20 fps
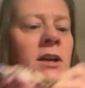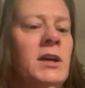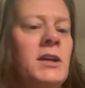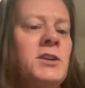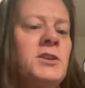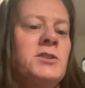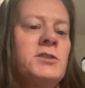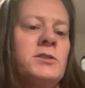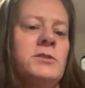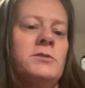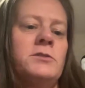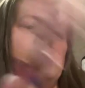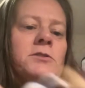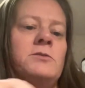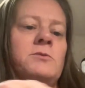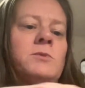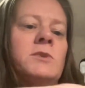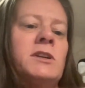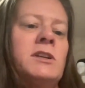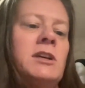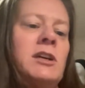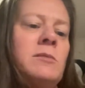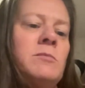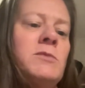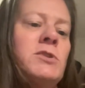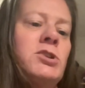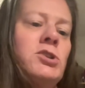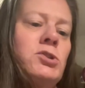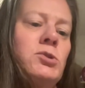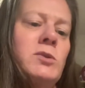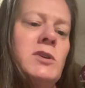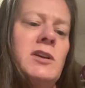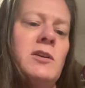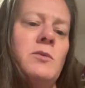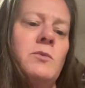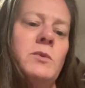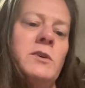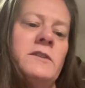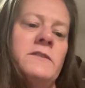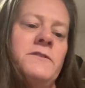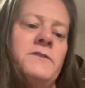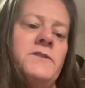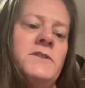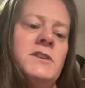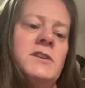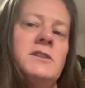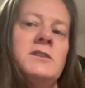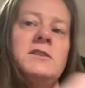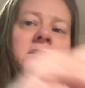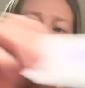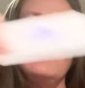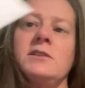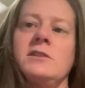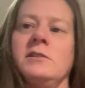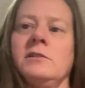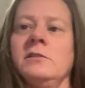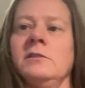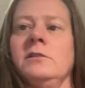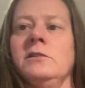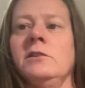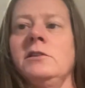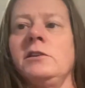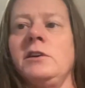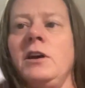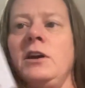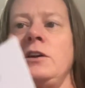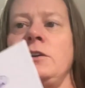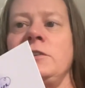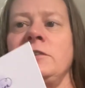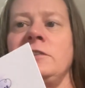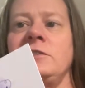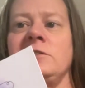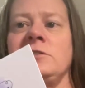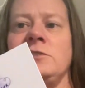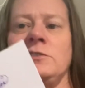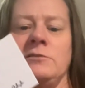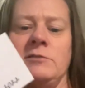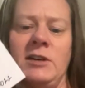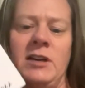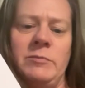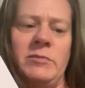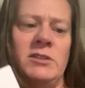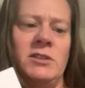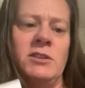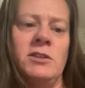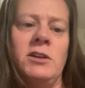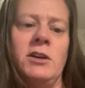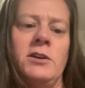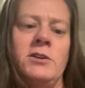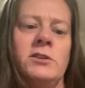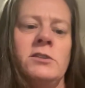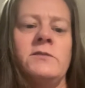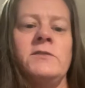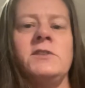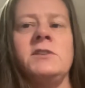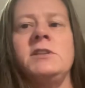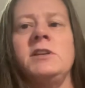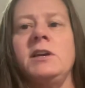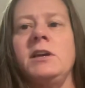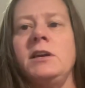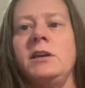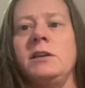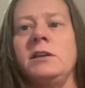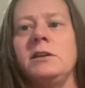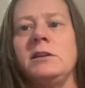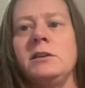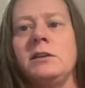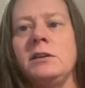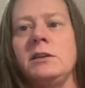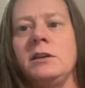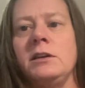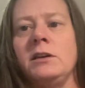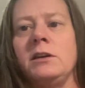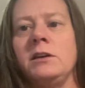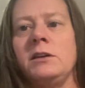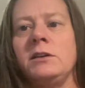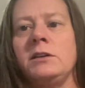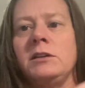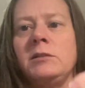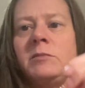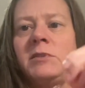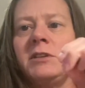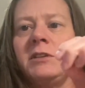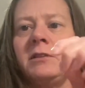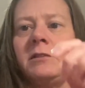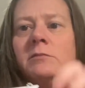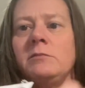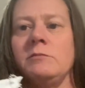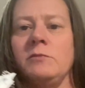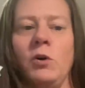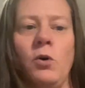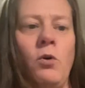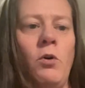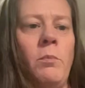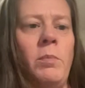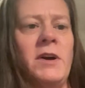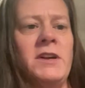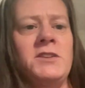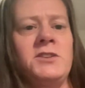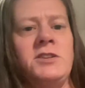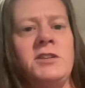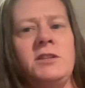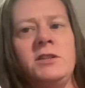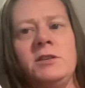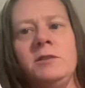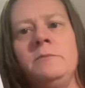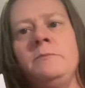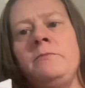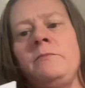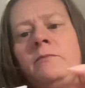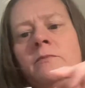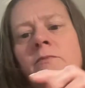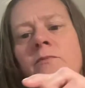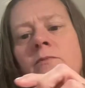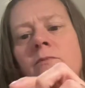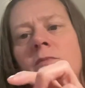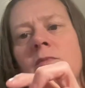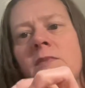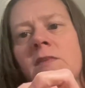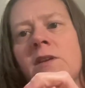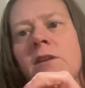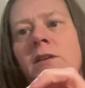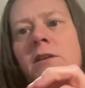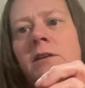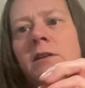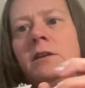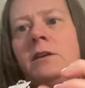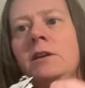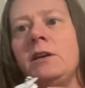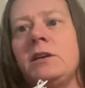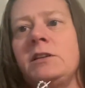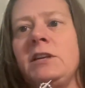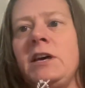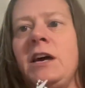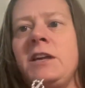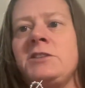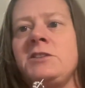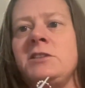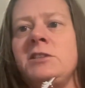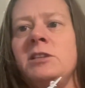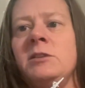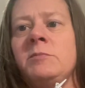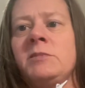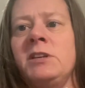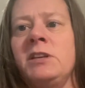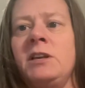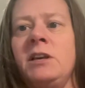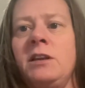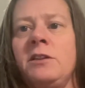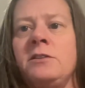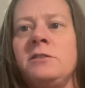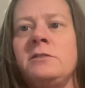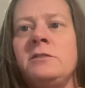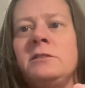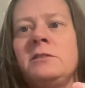I'd show you what I'm doing with these cards describing the yarn of the day. I'm hole punching them and attaching them together.